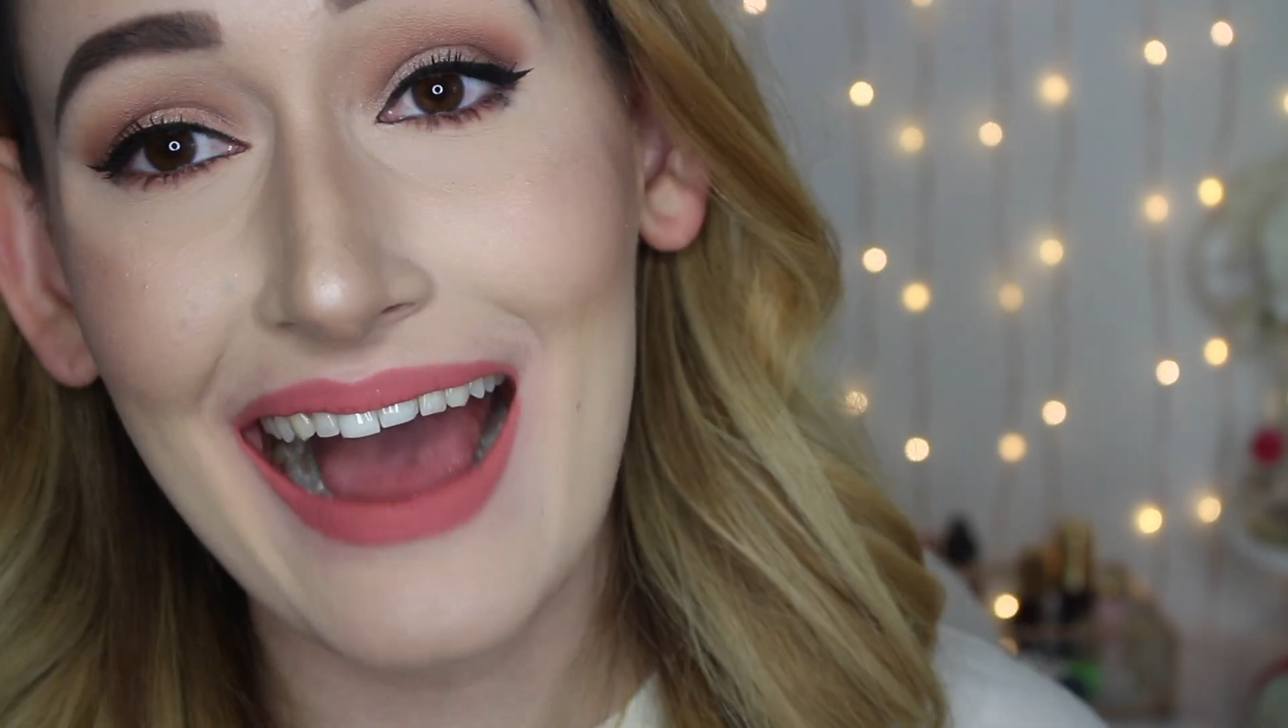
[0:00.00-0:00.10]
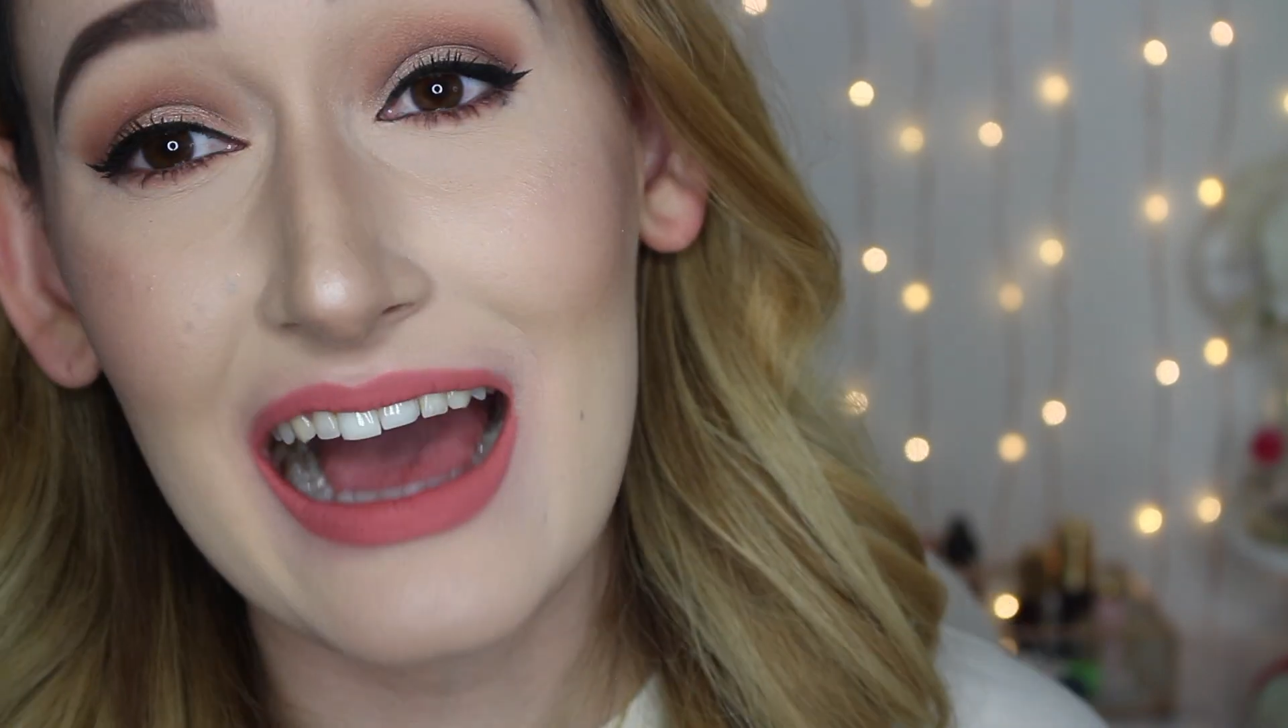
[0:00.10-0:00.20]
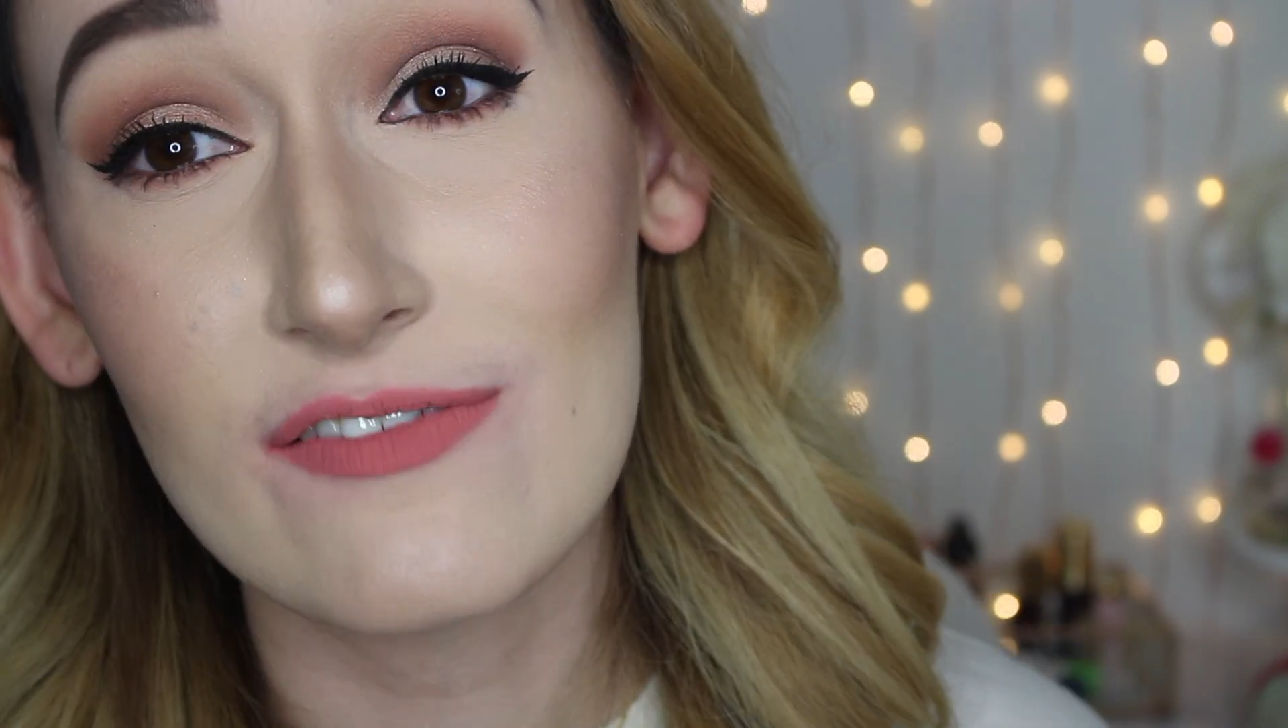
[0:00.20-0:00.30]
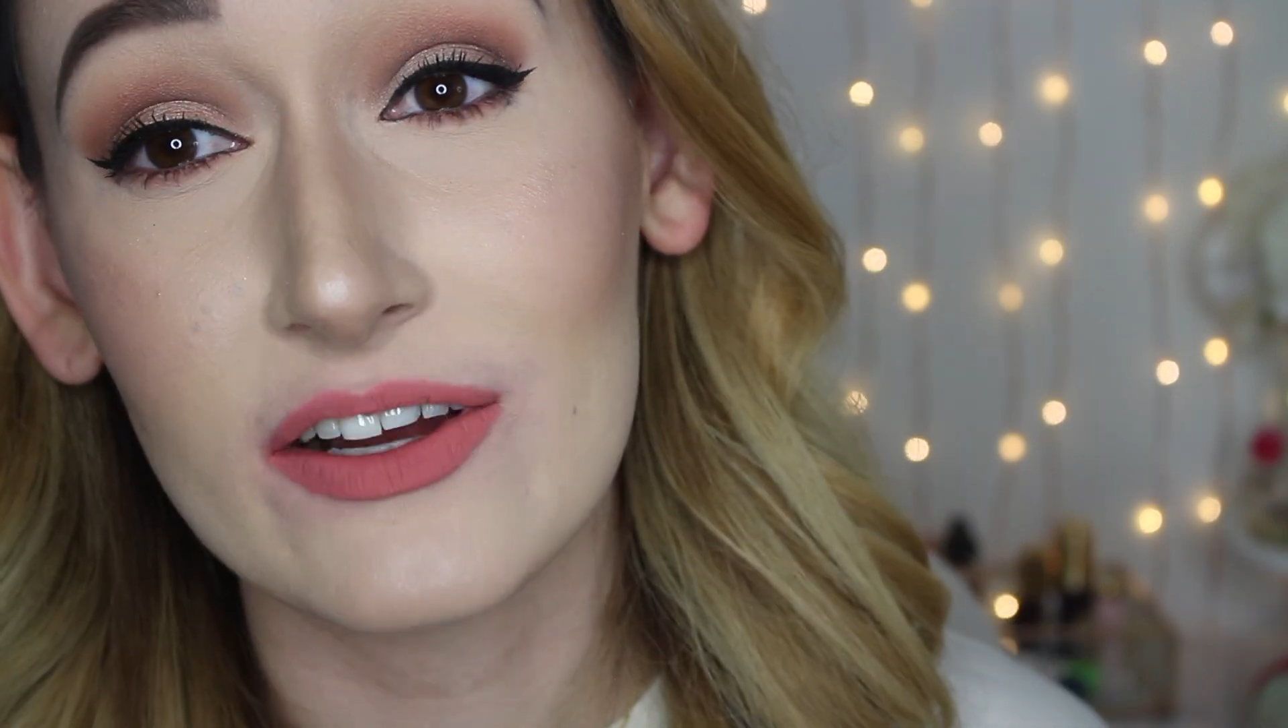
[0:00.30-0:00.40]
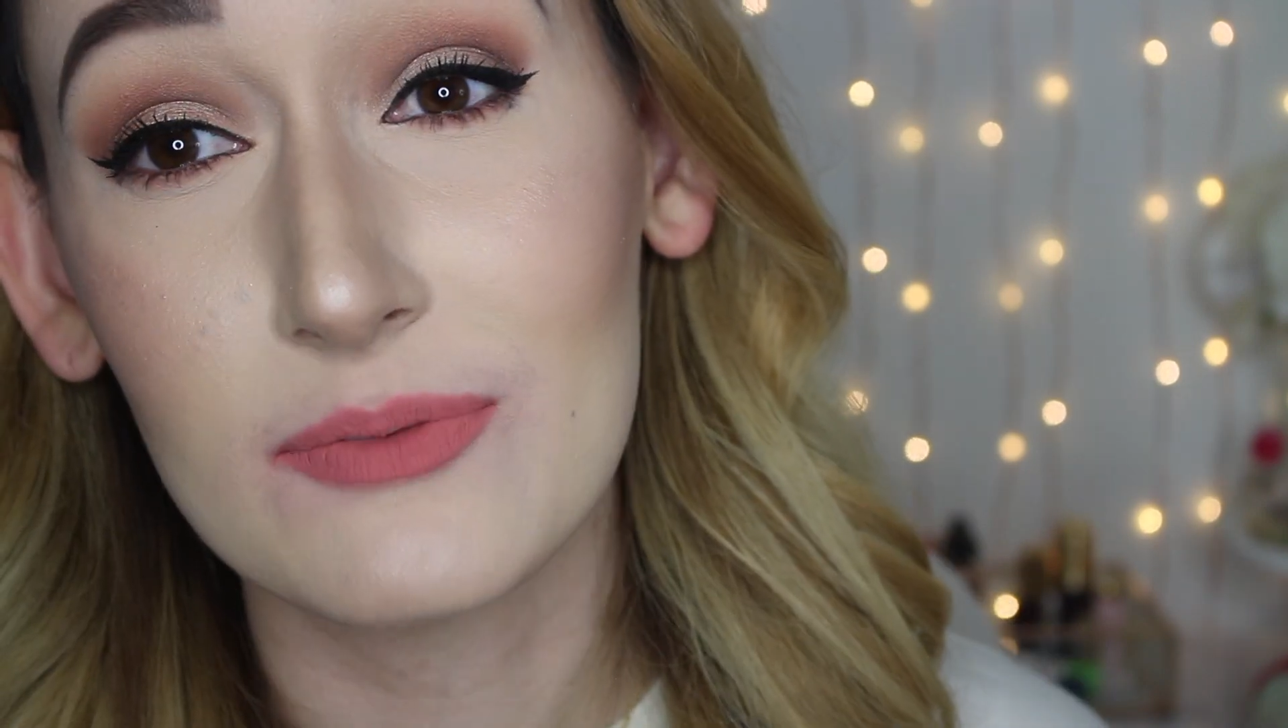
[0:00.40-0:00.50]

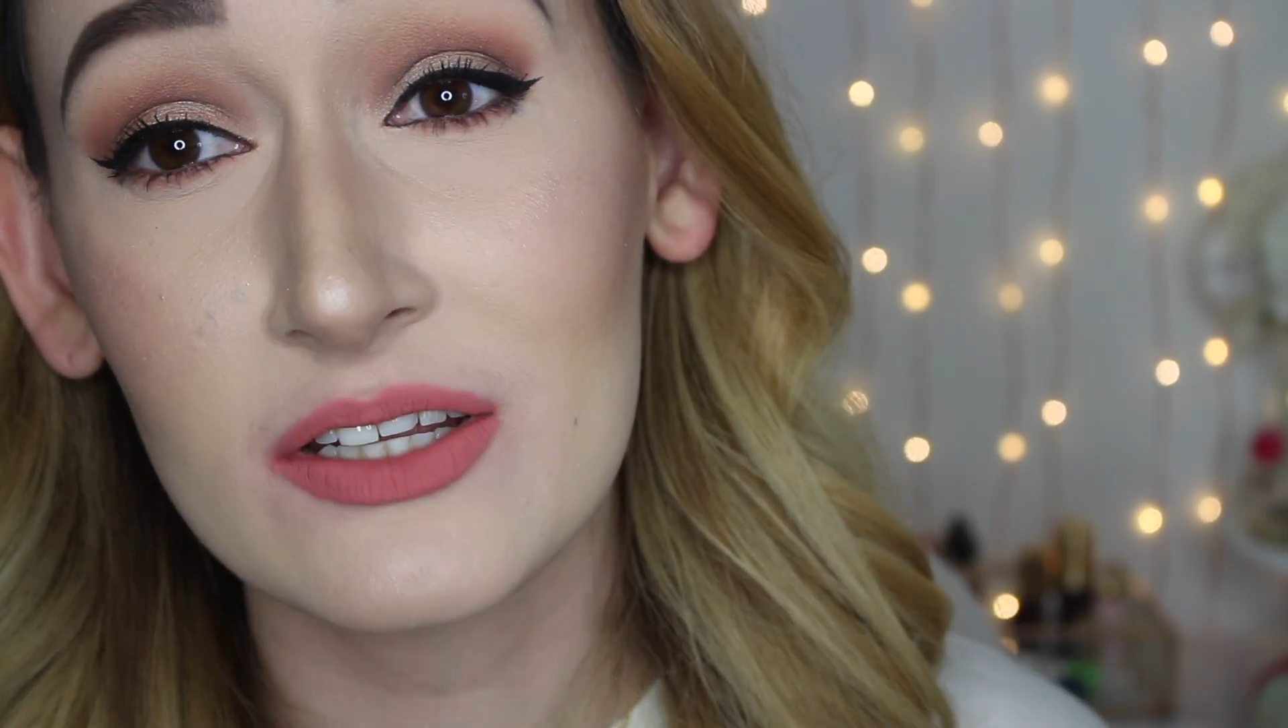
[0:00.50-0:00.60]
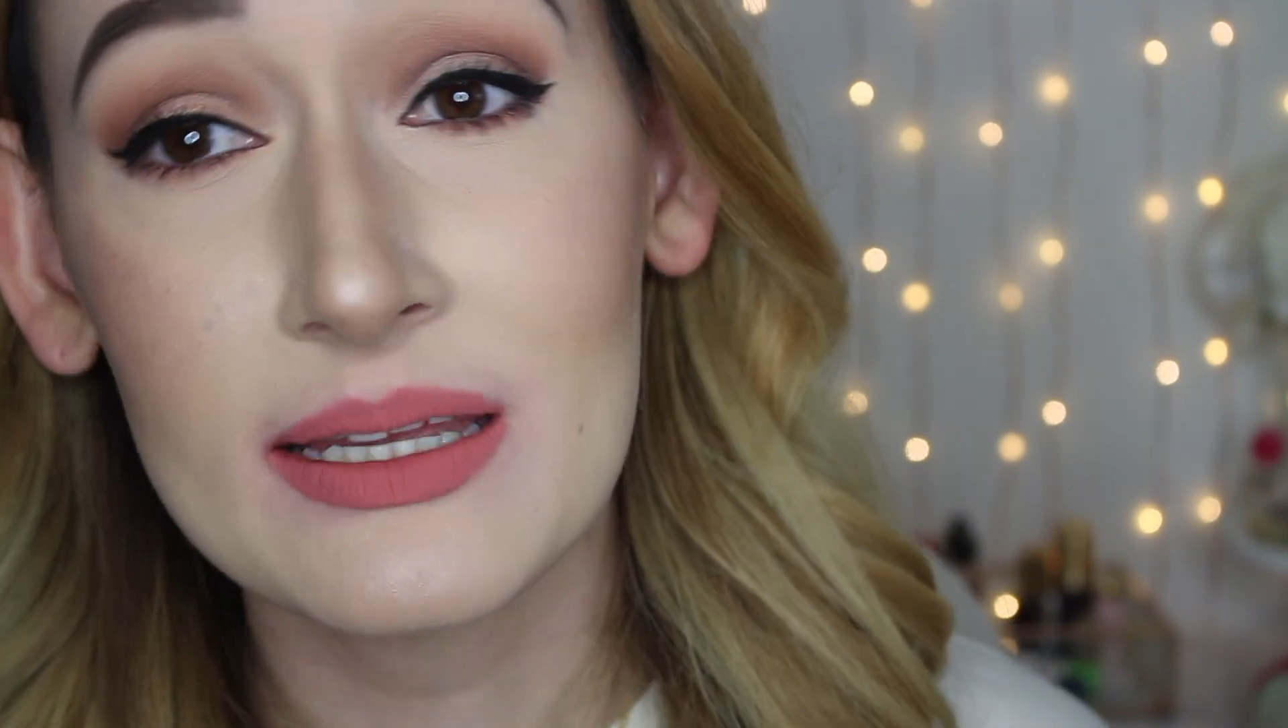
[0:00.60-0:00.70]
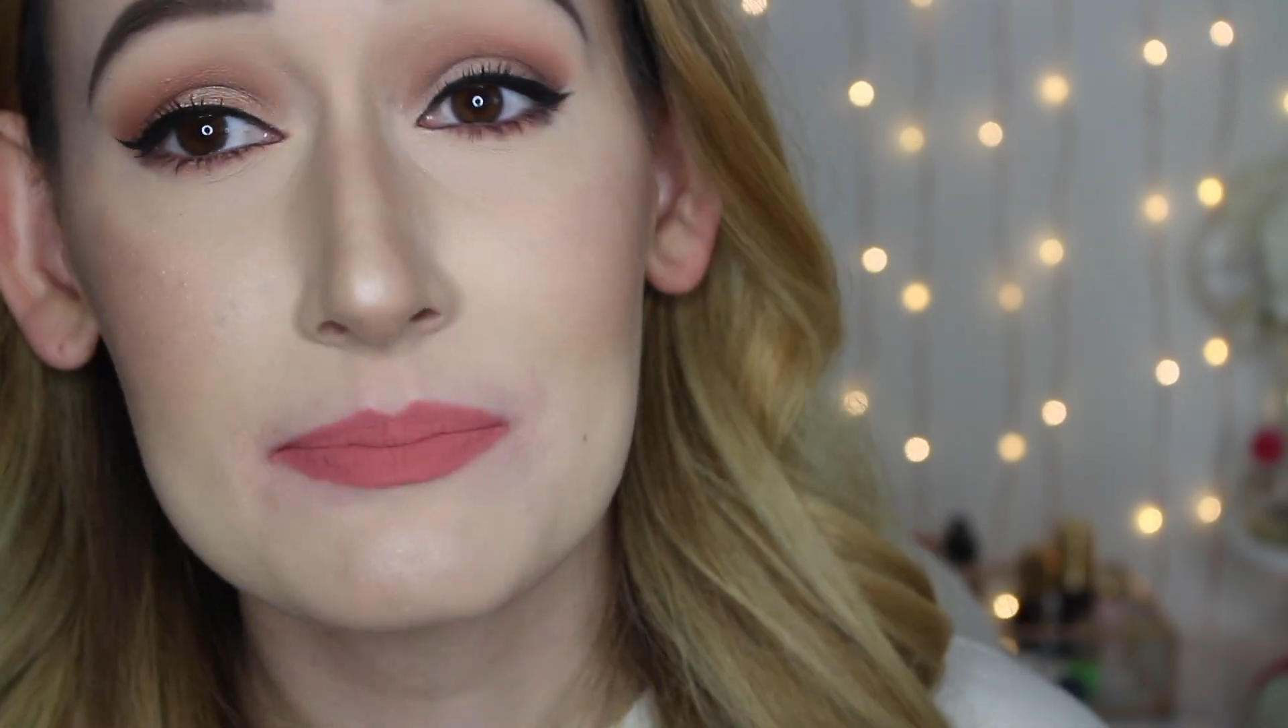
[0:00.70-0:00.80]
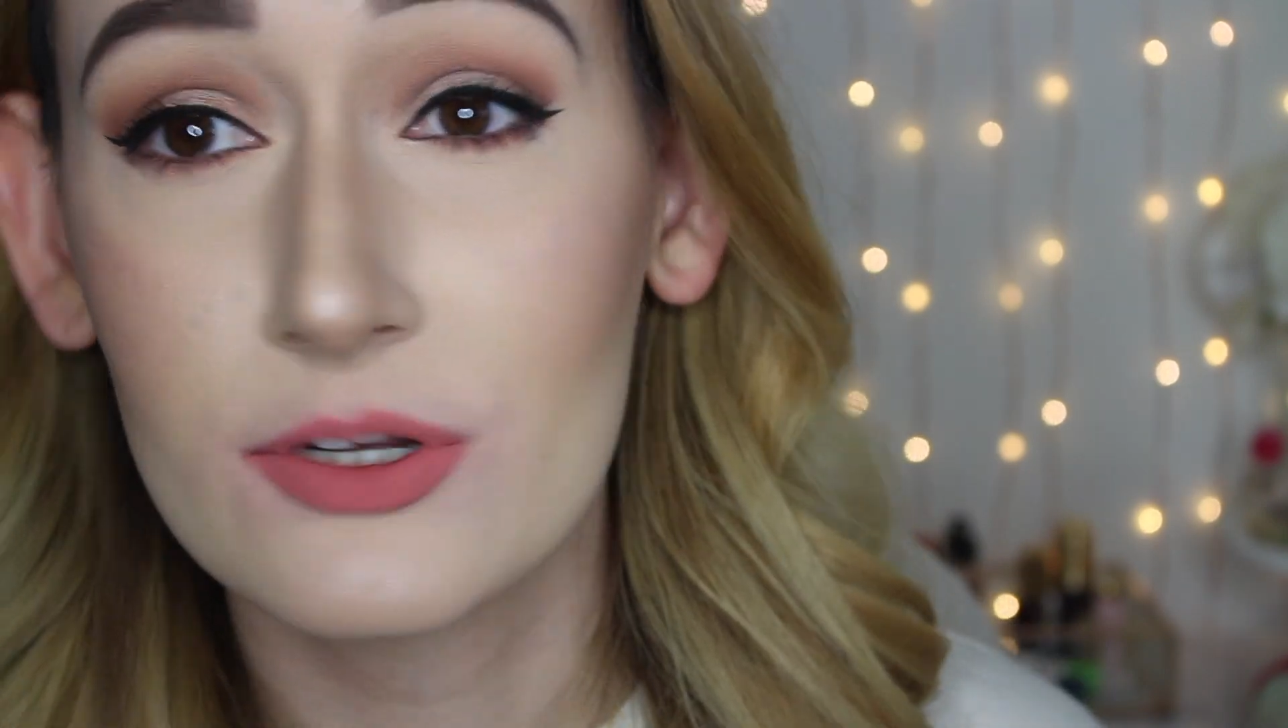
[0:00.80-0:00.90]
have really